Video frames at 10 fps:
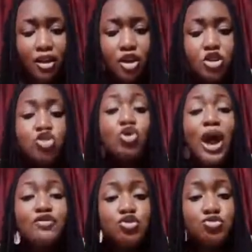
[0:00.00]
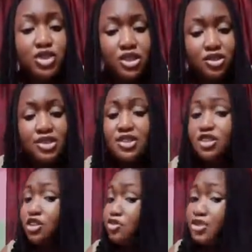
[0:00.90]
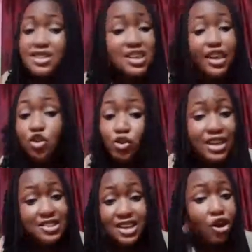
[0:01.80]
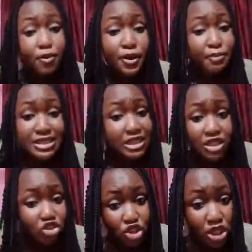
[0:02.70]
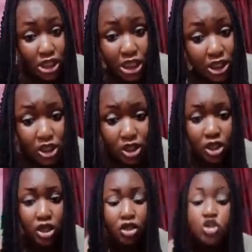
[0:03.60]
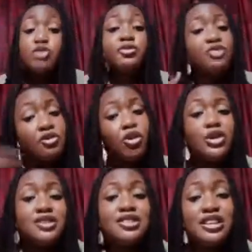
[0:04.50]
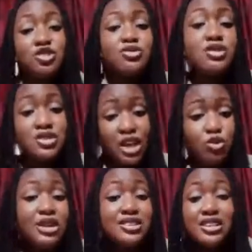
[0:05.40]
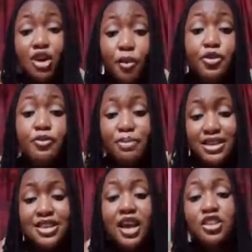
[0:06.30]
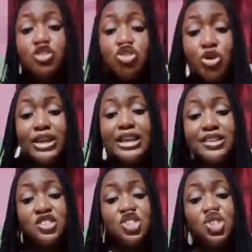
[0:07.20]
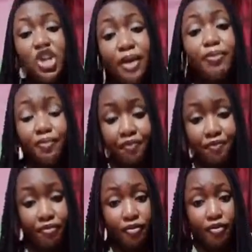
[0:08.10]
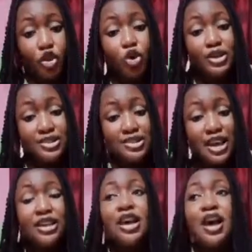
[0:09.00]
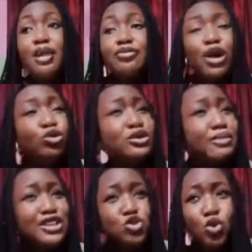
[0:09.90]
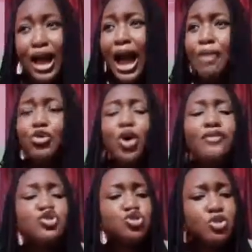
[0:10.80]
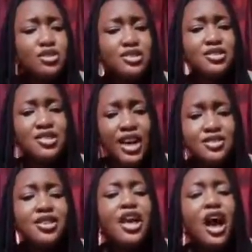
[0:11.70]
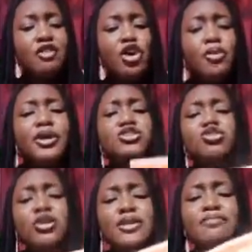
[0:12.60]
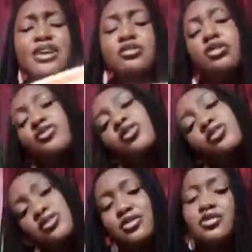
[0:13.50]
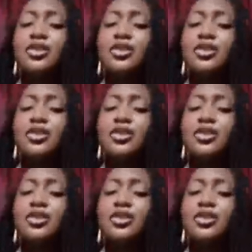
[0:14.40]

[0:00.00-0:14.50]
So you have to read. These are the little things I know that can help you in passing literature in English. To be very honest, these are little things I know that can help you pass literature in English in JAMB. You understand? Download the My School app. You have to study the text. I recommend studying past. Of course,